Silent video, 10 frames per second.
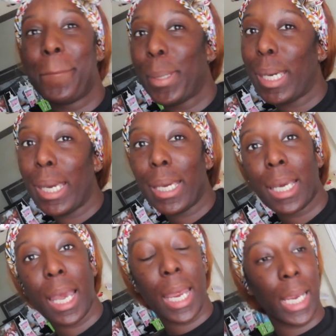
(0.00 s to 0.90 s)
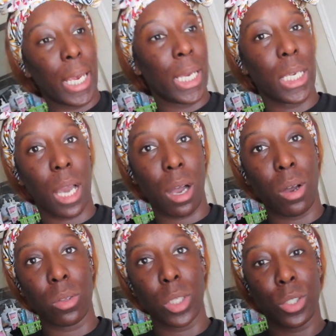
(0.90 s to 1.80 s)
back, and
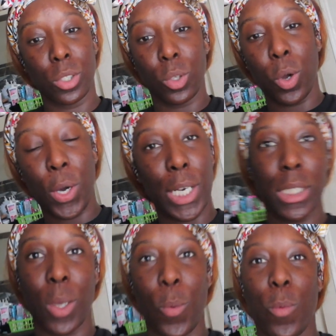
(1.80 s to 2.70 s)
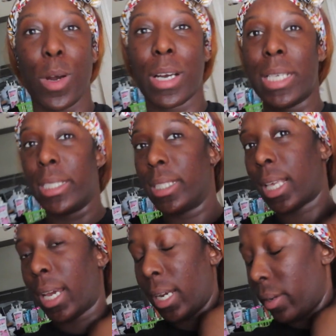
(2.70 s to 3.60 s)
y'all, the stores were
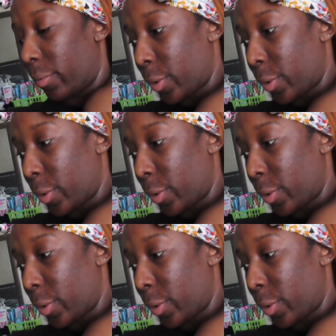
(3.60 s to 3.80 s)
insane, of